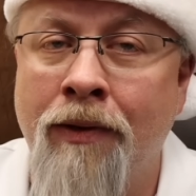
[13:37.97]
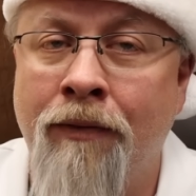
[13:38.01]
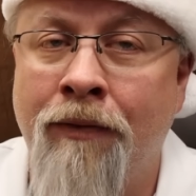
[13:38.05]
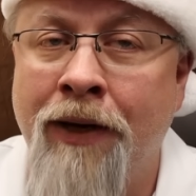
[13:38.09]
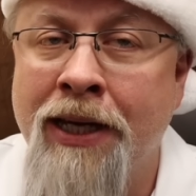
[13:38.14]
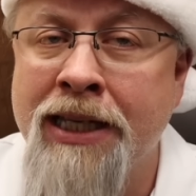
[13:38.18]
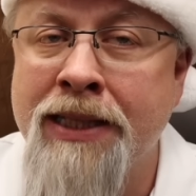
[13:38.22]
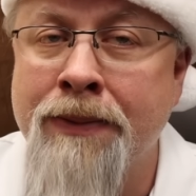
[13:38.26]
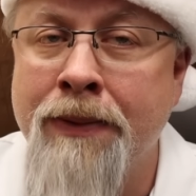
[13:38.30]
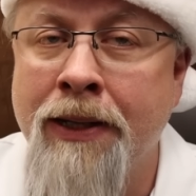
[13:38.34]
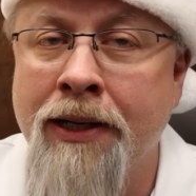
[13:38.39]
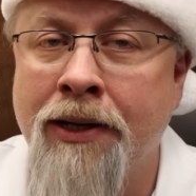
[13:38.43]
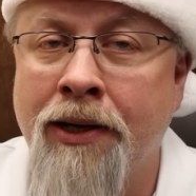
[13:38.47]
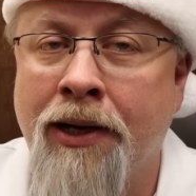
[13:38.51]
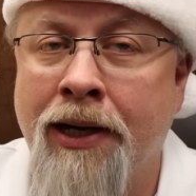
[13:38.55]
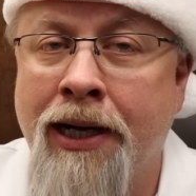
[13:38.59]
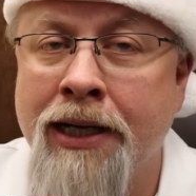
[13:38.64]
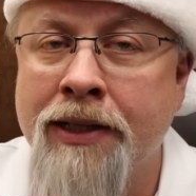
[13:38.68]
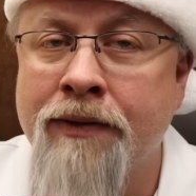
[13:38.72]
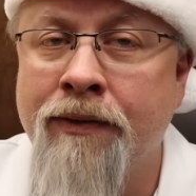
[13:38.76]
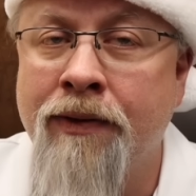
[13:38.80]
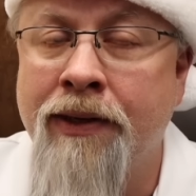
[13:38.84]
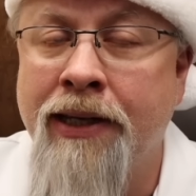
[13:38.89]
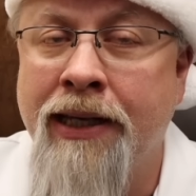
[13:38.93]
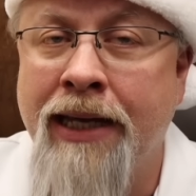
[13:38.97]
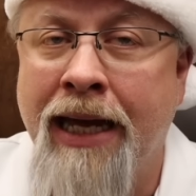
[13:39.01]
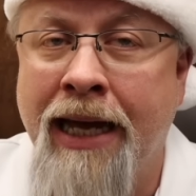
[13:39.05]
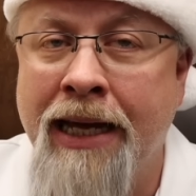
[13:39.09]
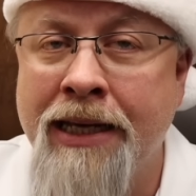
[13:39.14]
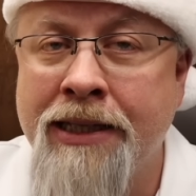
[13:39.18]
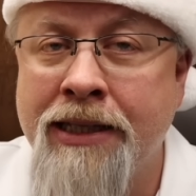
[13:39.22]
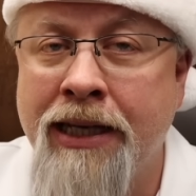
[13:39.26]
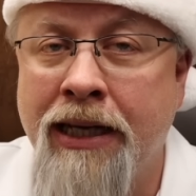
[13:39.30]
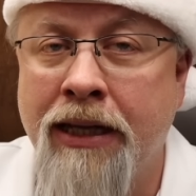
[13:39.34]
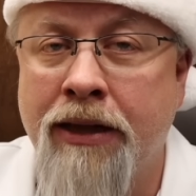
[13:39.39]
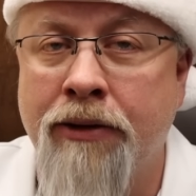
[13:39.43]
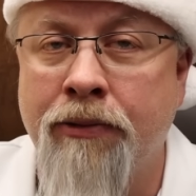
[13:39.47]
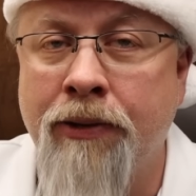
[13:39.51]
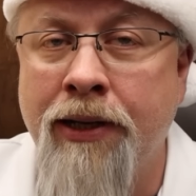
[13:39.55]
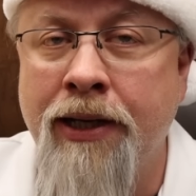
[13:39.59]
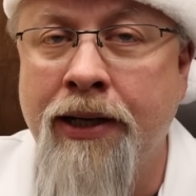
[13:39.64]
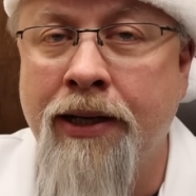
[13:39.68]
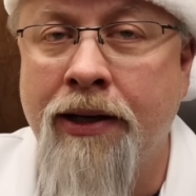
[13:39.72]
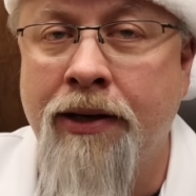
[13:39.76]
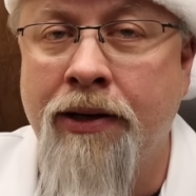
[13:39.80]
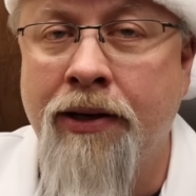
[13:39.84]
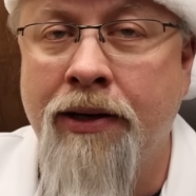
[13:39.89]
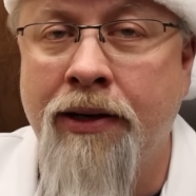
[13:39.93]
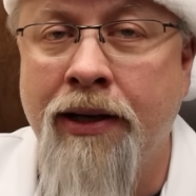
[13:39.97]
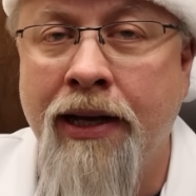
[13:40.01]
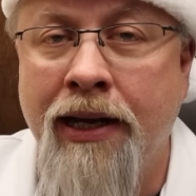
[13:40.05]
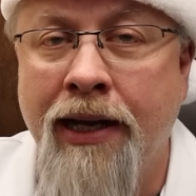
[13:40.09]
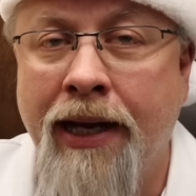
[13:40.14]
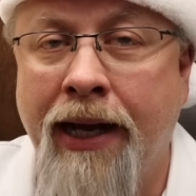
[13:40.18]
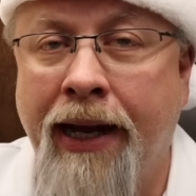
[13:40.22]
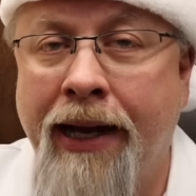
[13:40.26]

investment cost for the AC300,